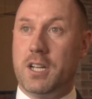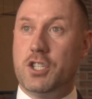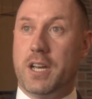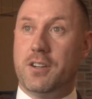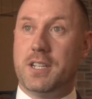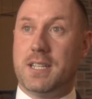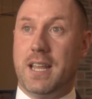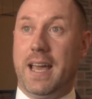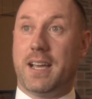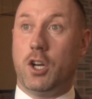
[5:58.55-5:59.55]
generating
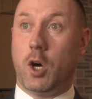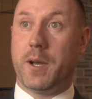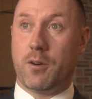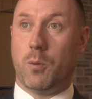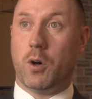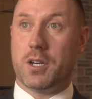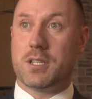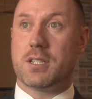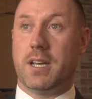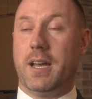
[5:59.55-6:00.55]
the economic
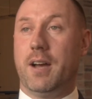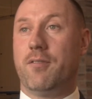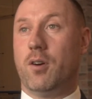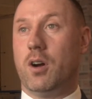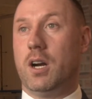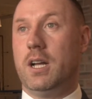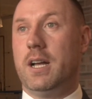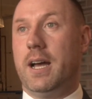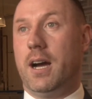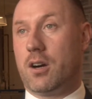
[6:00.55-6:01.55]
rewards for
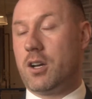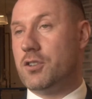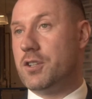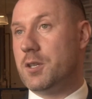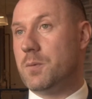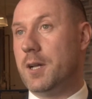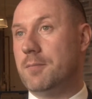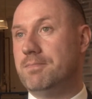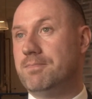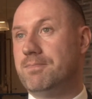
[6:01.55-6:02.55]
our country as well.